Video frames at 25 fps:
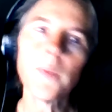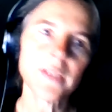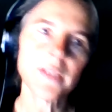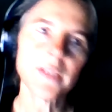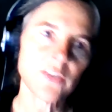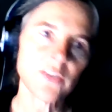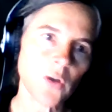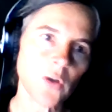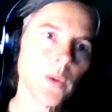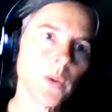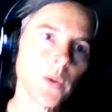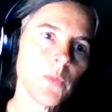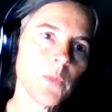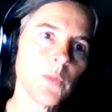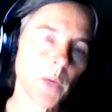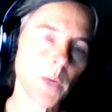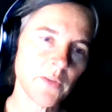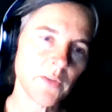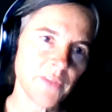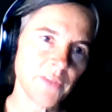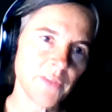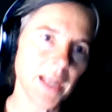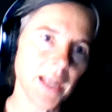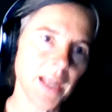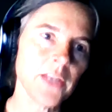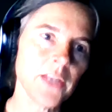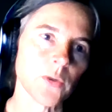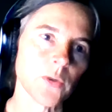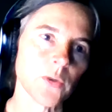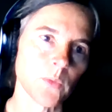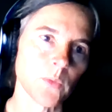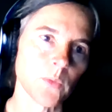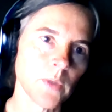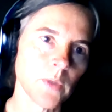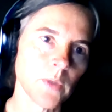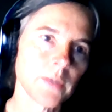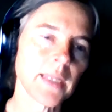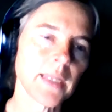it's only one
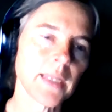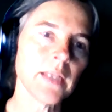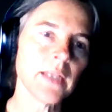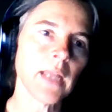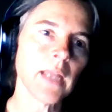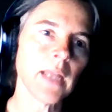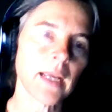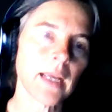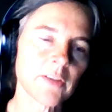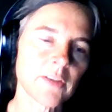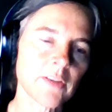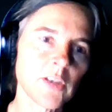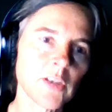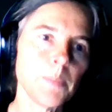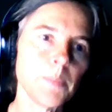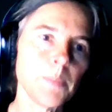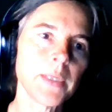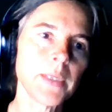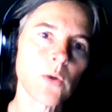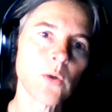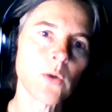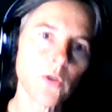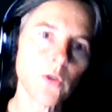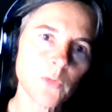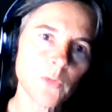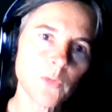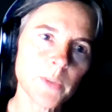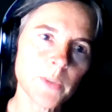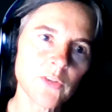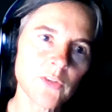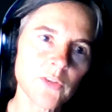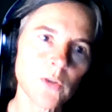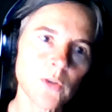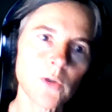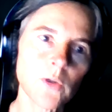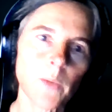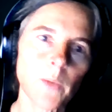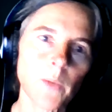value. Then actually, because we
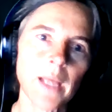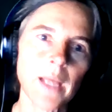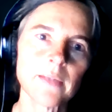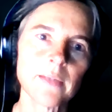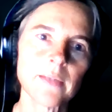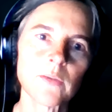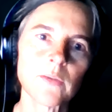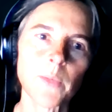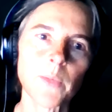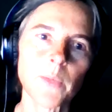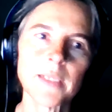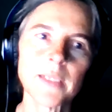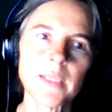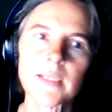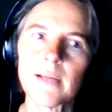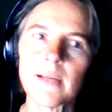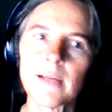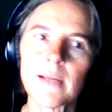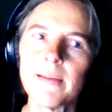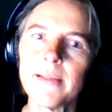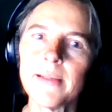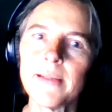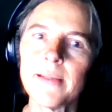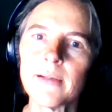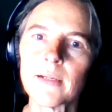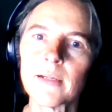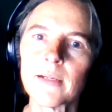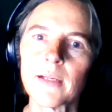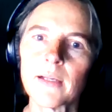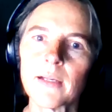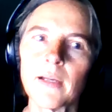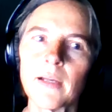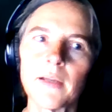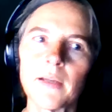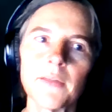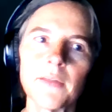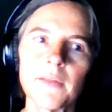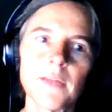saw quite
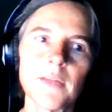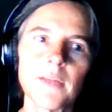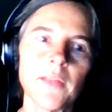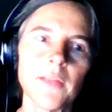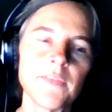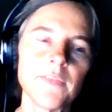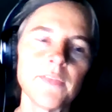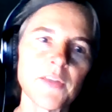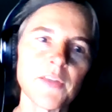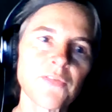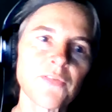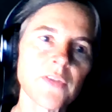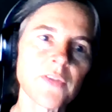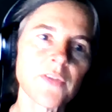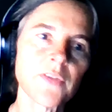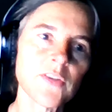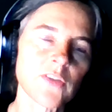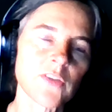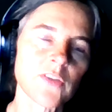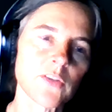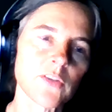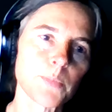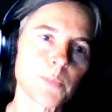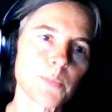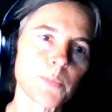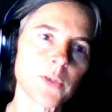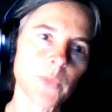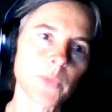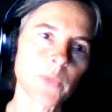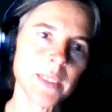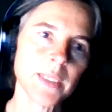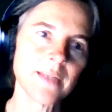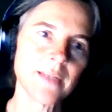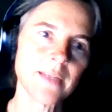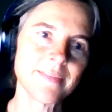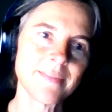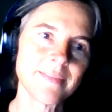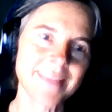clear differences
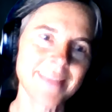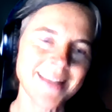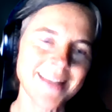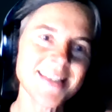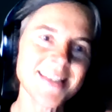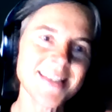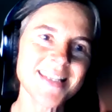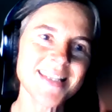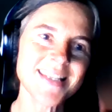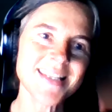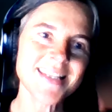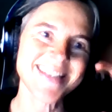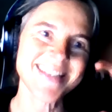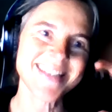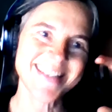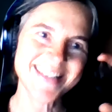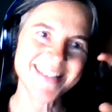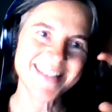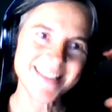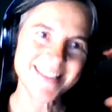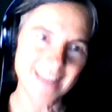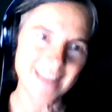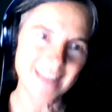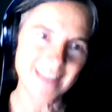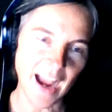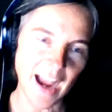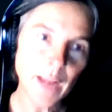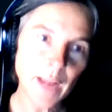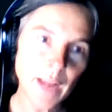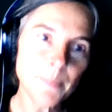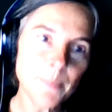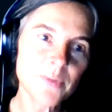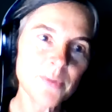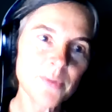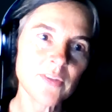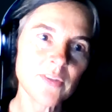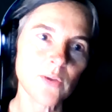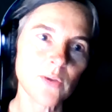between the density
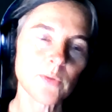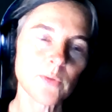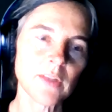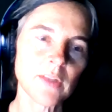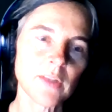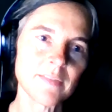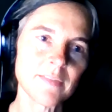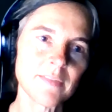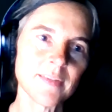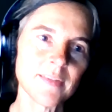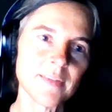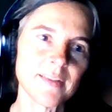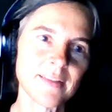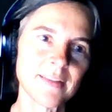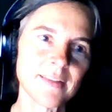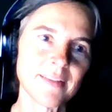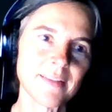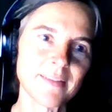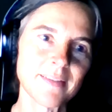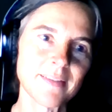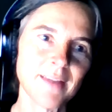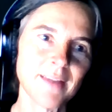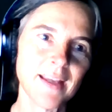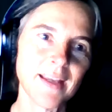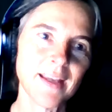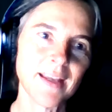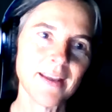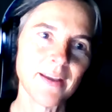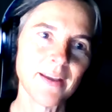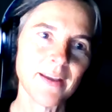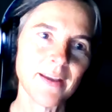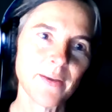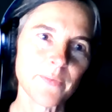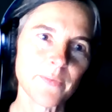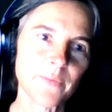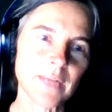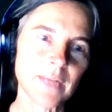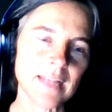types, so
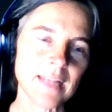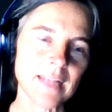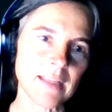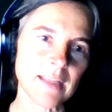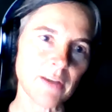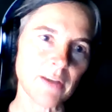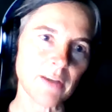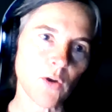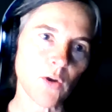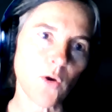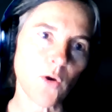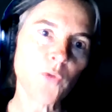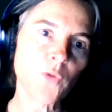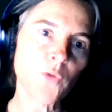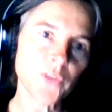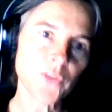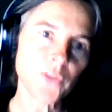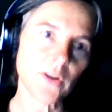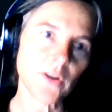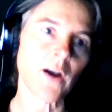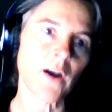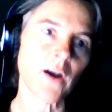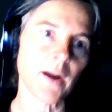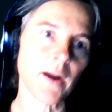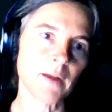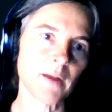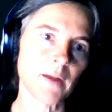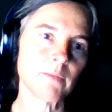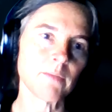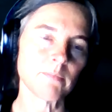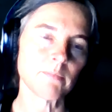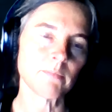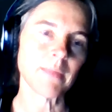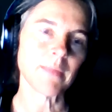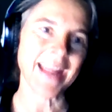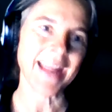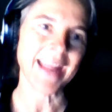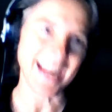that often are
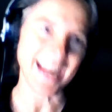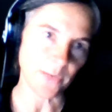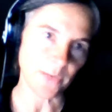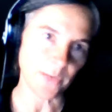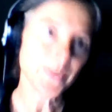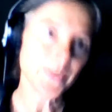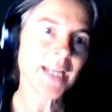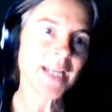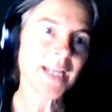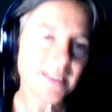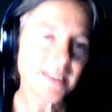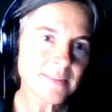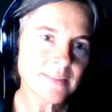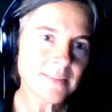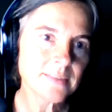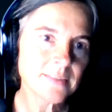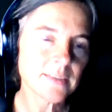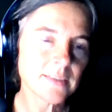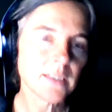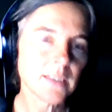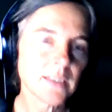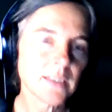areas.